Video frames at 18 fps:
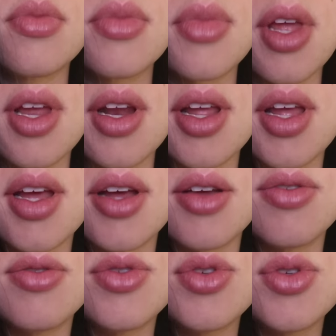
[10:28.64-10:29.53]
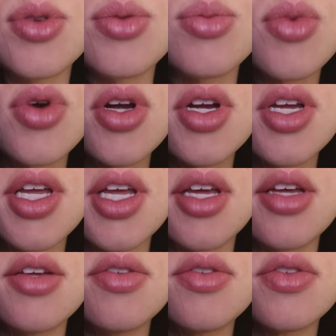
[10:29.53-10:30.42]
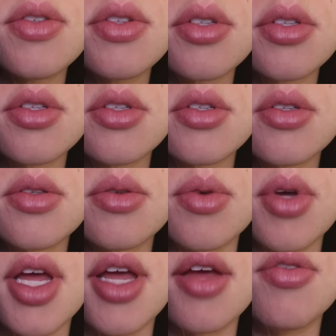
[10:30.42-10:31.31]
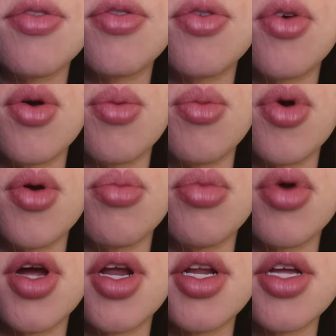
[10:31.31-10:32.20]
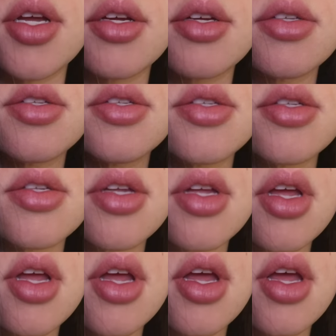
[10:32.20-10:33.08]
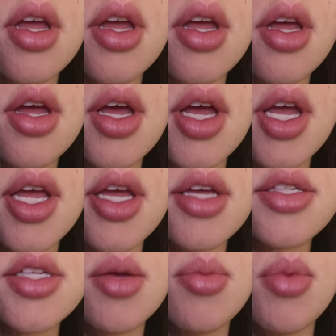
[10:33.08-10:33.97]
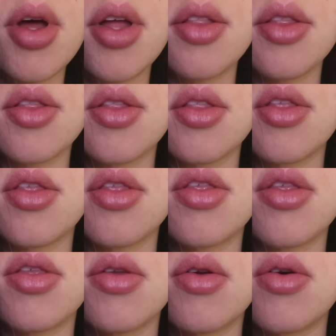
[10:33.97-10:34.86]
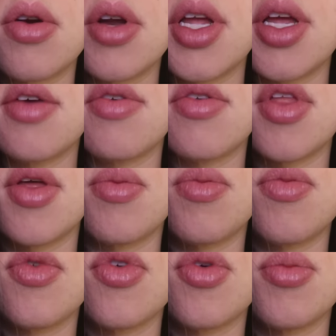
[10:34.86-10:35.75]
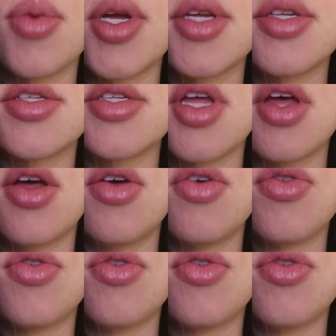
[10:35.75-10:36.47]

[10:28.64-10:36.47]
Then I have two more gifts. Well, I have four more products. I guess I bought three of them for myself.